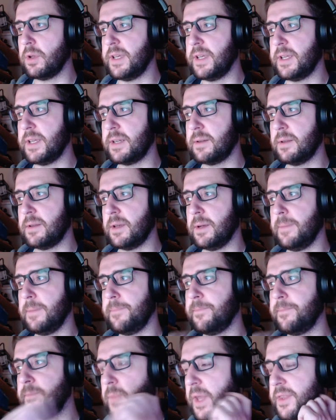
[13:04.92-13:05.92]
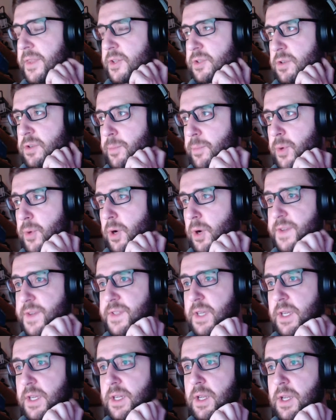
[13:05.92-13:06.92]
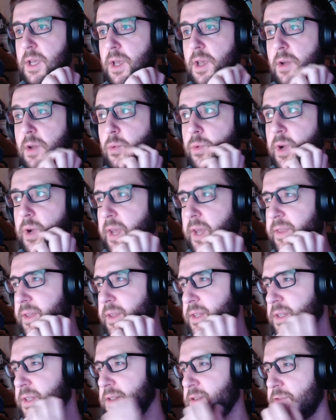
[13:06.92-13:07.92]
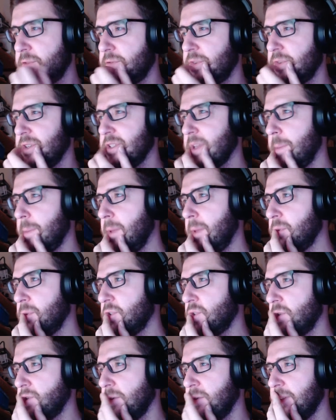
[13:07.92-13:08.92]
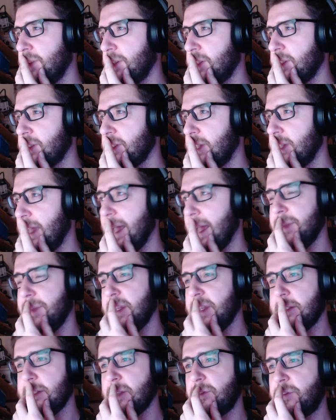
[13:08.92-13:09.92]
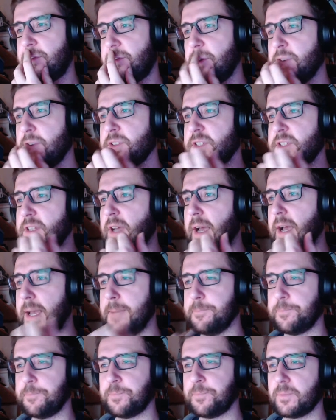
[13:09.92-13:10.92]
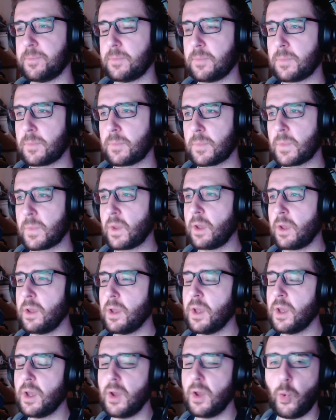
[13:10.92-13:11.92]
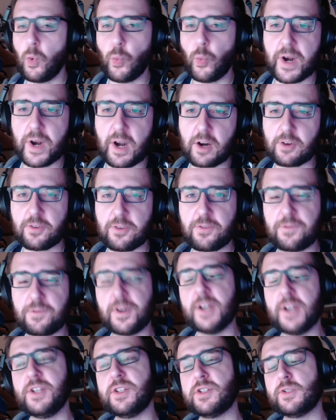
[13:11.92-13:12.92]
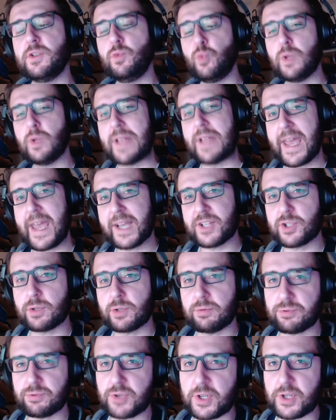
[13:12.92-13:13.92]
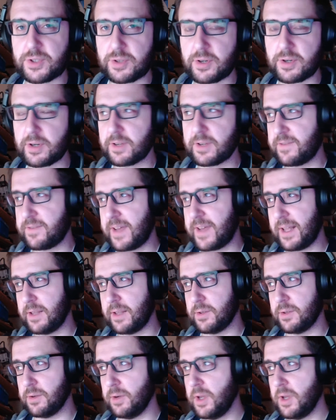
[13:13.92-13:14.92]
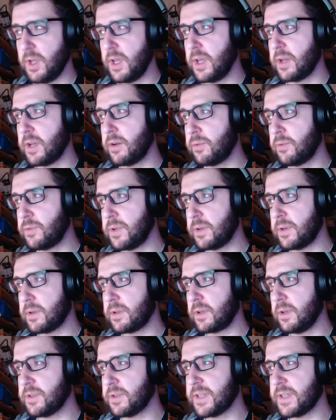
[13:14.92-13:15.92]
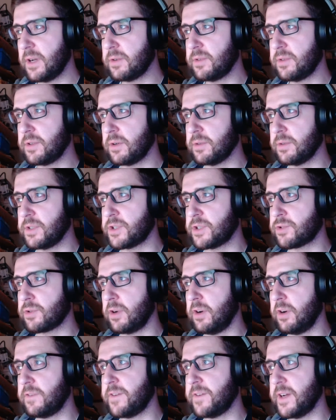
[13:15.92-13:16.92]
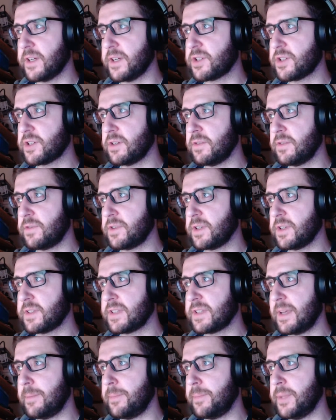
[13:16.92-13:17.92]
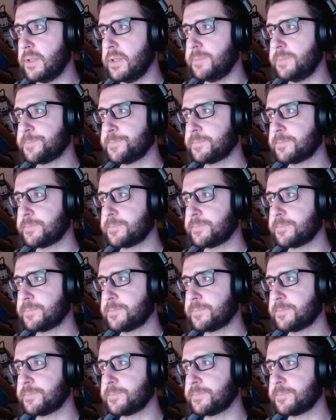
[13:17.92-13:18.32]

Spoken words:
hit underscore box. And I think this is the first time. I'm not sure if this, yeah, this is the first time where our function will actually return a value. Notice how, you know, in draw function, for example,